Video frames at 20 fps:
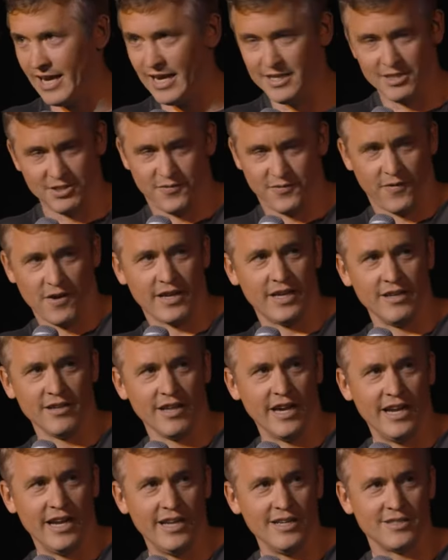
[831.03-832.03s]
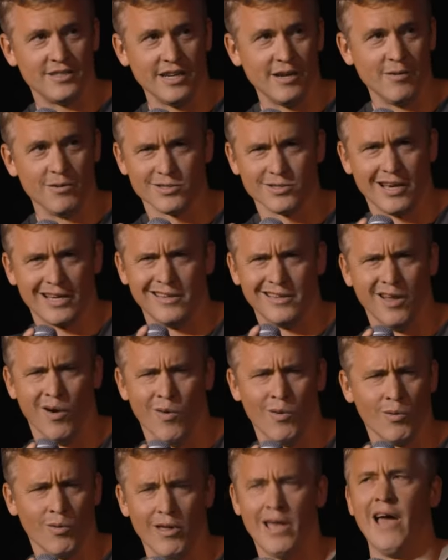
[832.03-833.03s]
and just fucking ladies. And he was like, no
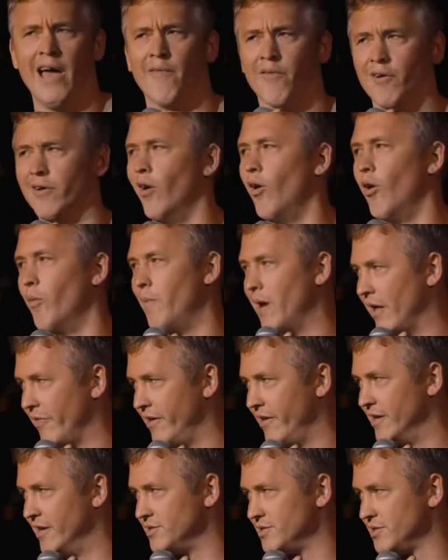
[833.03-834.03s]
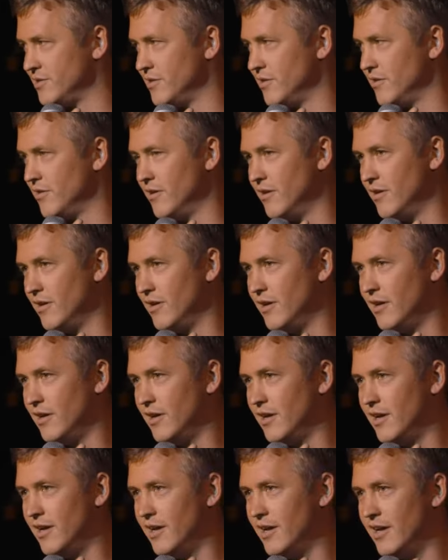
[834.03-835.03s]
one will ever know about this.
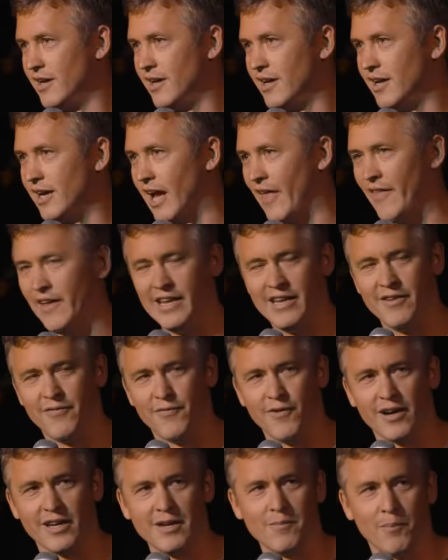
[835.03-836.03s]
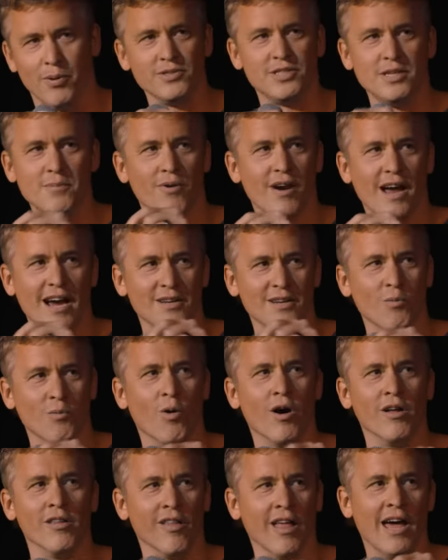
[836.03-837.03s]
And then he fucking pussy bragged in
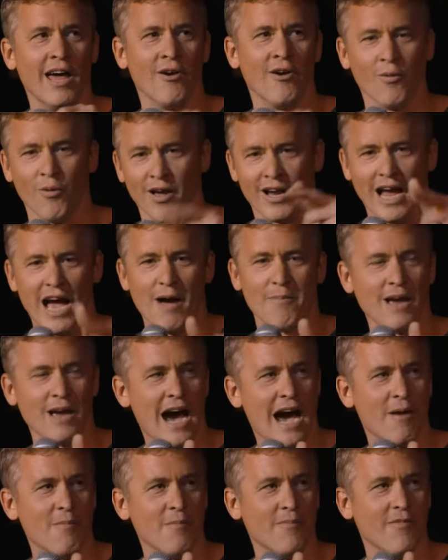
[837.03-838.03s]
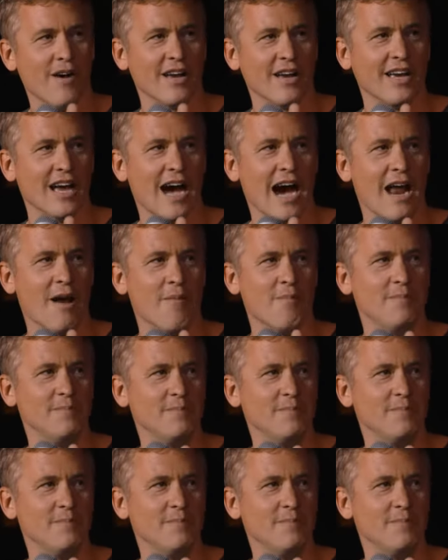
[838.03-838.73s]
one letter. And we're like, oh, got him, fucking got him.